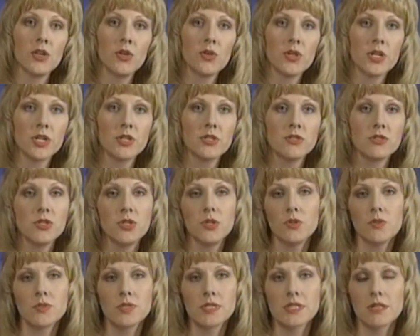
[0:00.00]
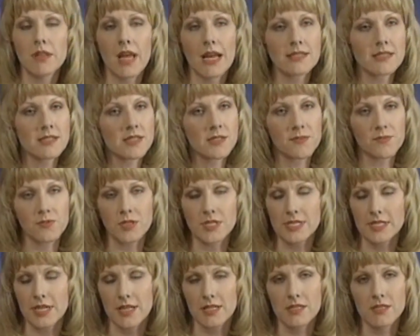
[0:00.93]
You can use lots of
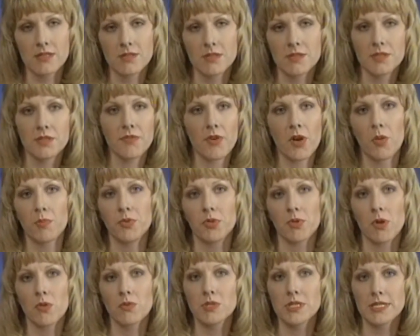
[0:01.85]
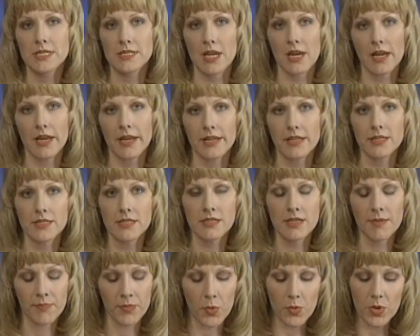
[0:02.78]
different stencils to develop your own designs.
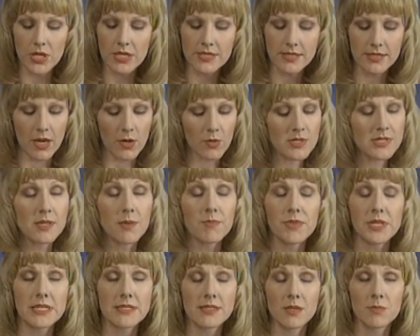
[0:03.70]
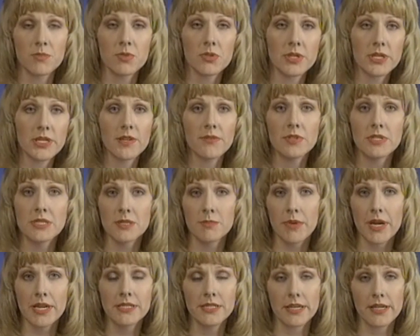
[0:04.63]
We're going to start with something simple to give you
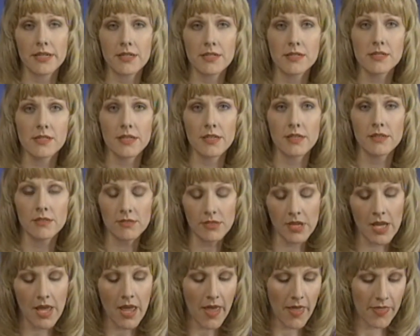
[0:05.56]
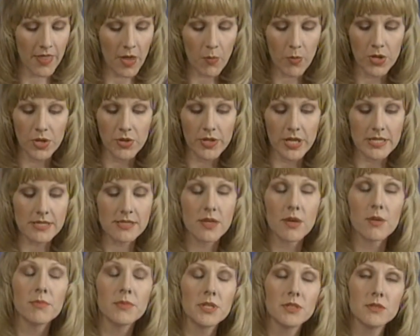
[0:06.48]
some ideas, and then when you get
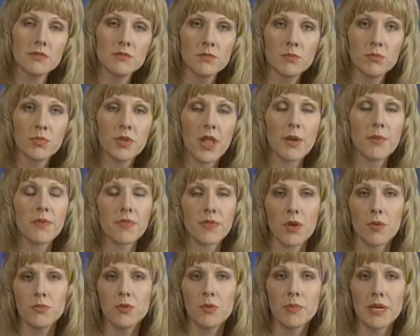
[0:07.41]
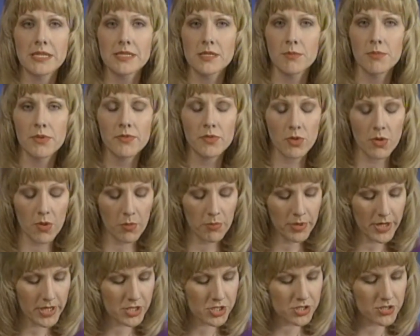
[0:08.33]
some and play with them, you'll make some of your own
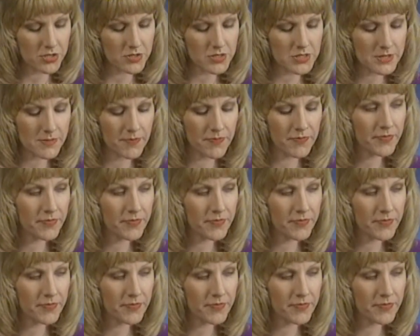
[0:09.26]
pictures.